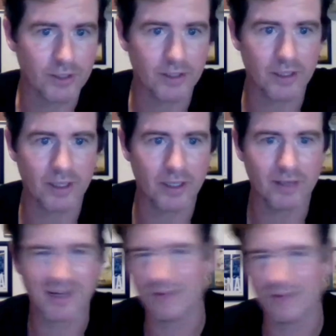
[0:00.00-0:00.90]
then
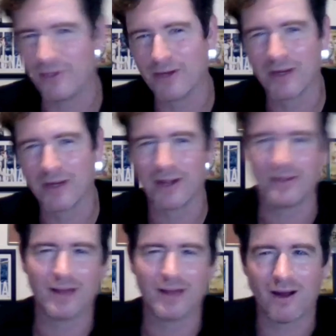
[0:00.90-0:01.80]
we know
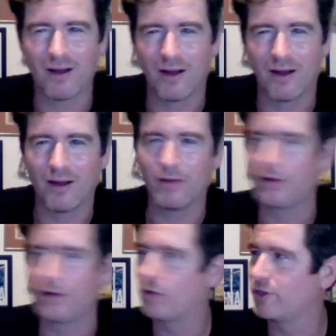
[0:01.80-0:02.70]

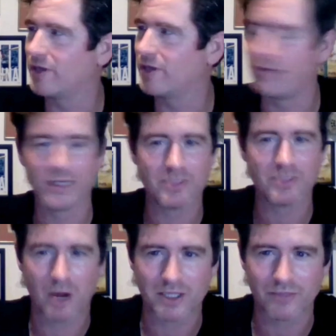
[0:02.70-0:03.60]
Acuna. Everything is
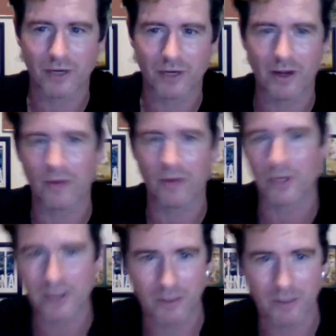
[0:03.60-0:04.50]
positive right now. I don't
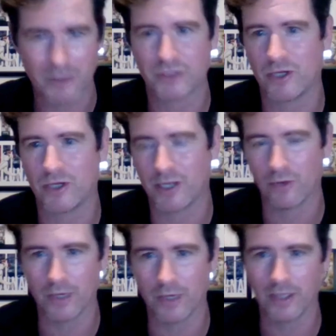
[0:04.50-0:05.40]
want to talk about his
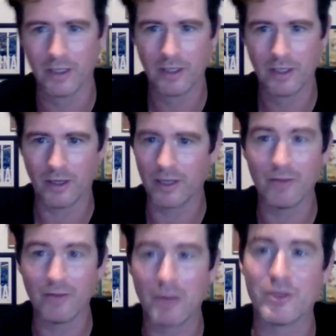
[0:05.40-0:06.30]
strikeout rate.
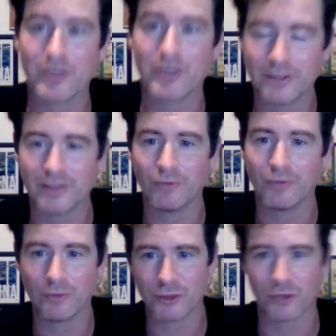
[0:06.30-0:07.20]
It might be a good thing.
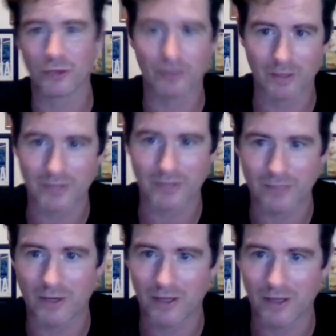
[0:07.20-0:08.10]
We were joking about
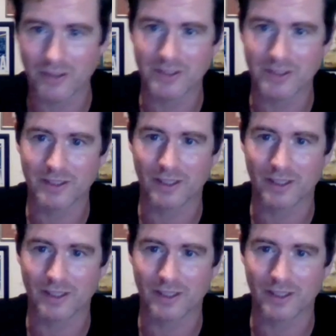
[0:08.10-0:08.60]
Tim Hires,